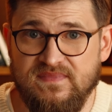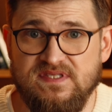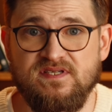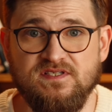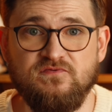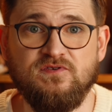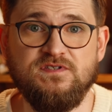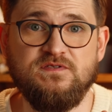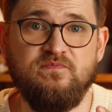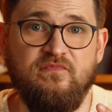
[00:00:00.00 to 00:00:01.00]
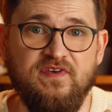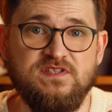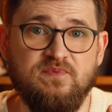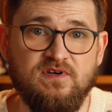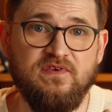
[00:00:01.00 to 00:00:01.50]
Salesforce fits
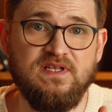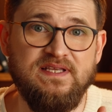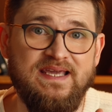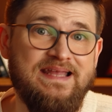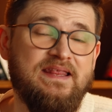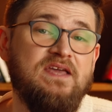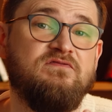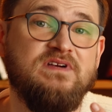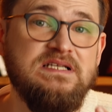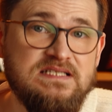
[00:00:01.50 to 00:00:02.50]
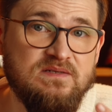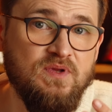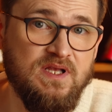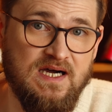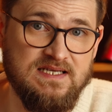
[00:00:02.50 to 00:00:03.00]
perfectly at a
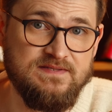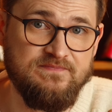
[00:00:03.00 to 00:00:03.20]
reasonable cost.